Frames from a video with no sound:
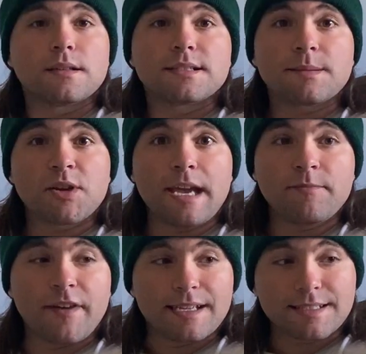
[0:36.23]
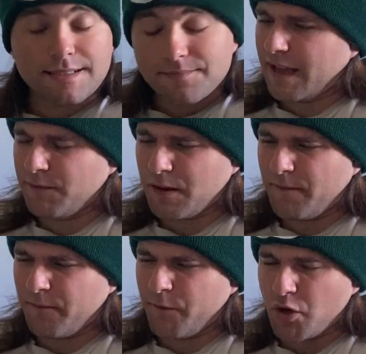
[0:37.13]
Summer Game Fest. And for the
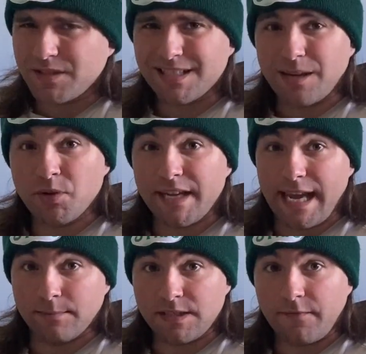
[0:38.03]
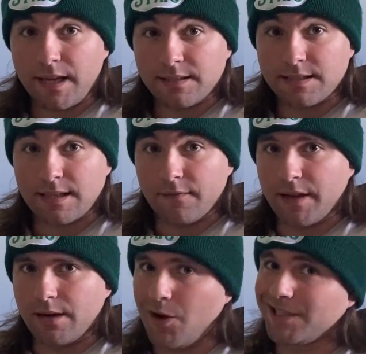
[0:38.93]
first Summer Games Fest
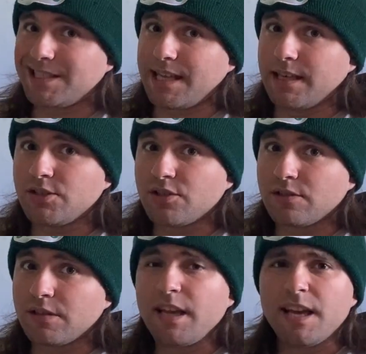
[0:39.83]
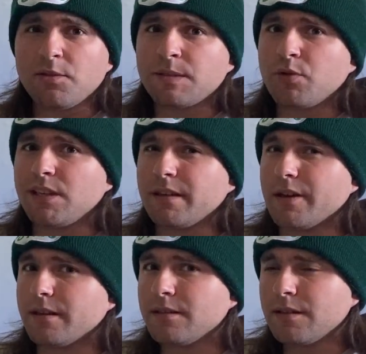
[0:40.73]
event on stage, it was pretty
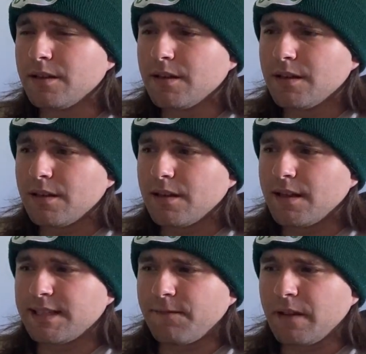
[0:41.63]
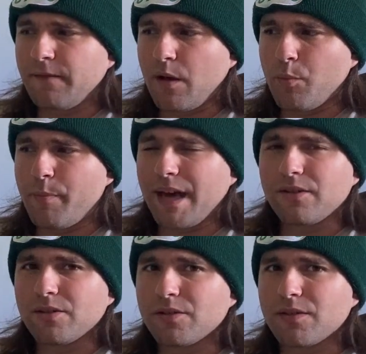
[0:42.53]
good. It definitely felt
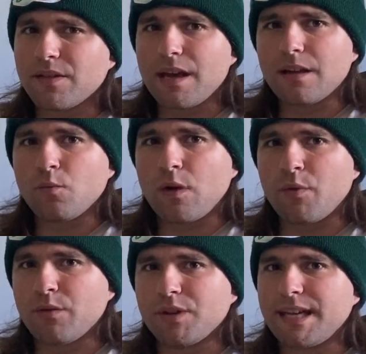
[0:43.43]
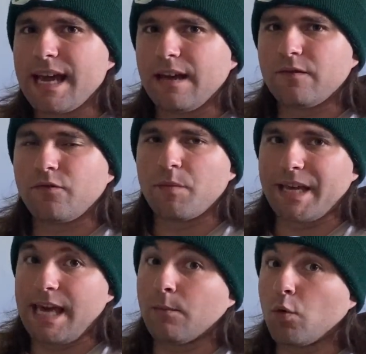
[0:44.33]
better than what we would get from
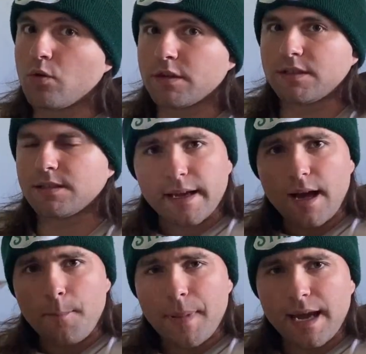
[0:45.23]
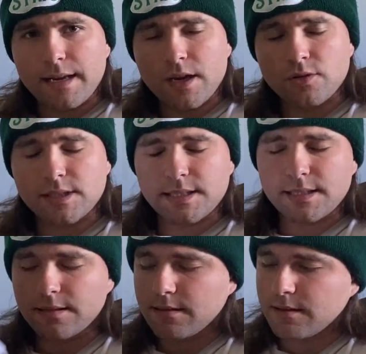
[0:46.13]
a Game Awards. I got my notes,